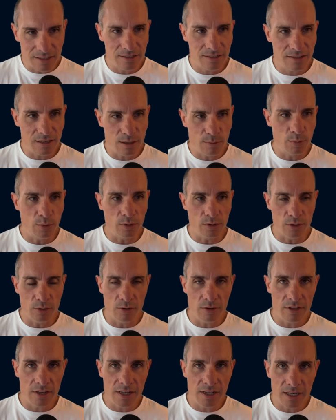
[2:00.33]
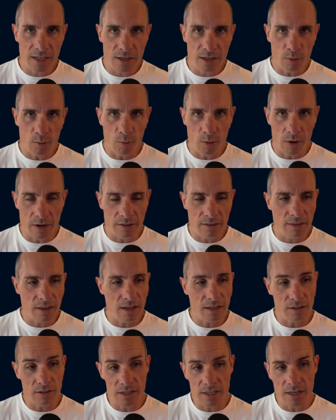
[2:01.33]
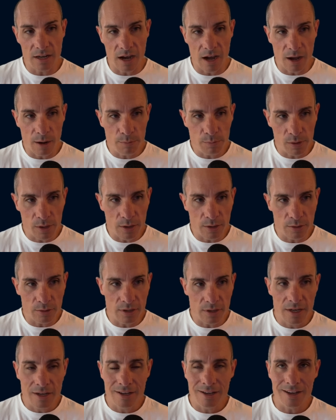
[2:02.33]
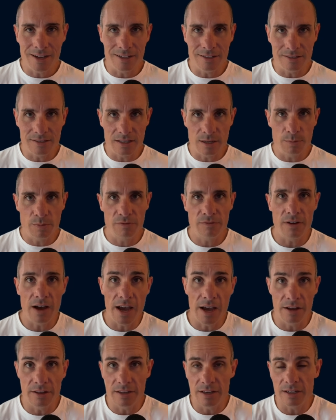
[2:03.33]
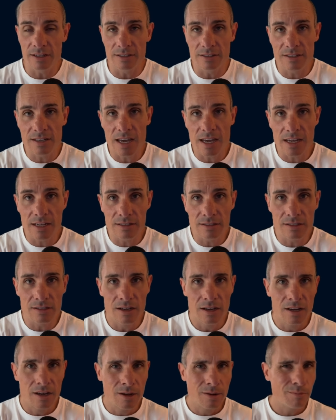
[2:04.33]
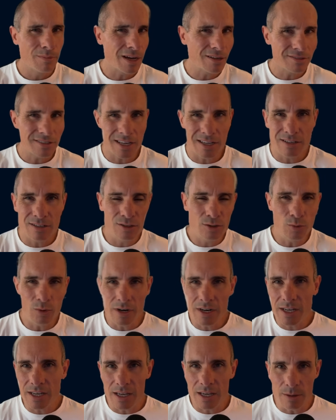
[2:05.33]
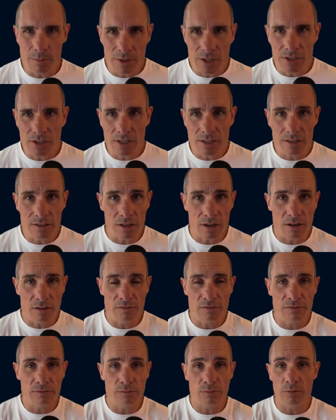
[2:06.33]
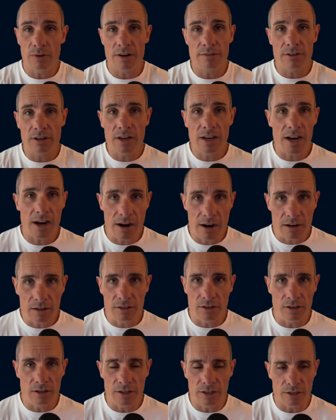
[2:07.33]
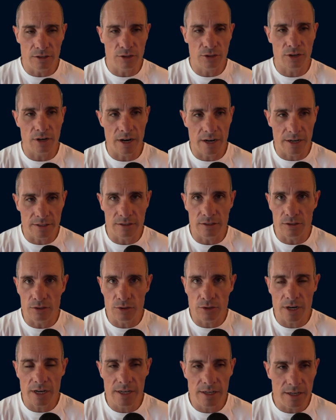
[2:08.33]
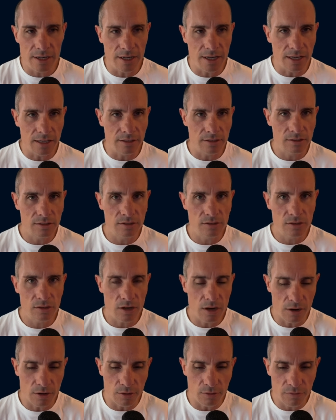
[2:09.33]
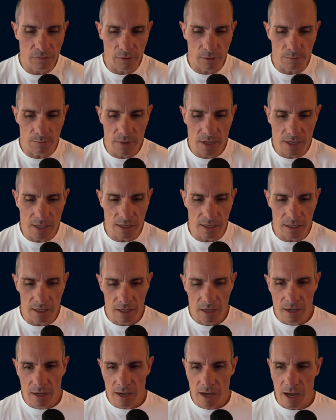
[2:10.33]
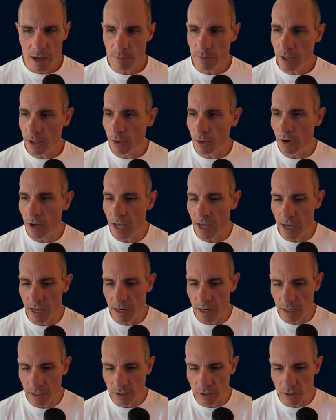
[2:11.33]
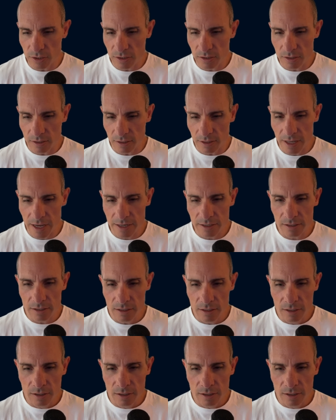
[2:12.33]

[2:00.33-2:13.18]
simple. You only need one thing. You need to upload a zip file that contains about 10 to 20 images of whatever character you're trying to train it against. So for me, I'm gonna go ahead and just select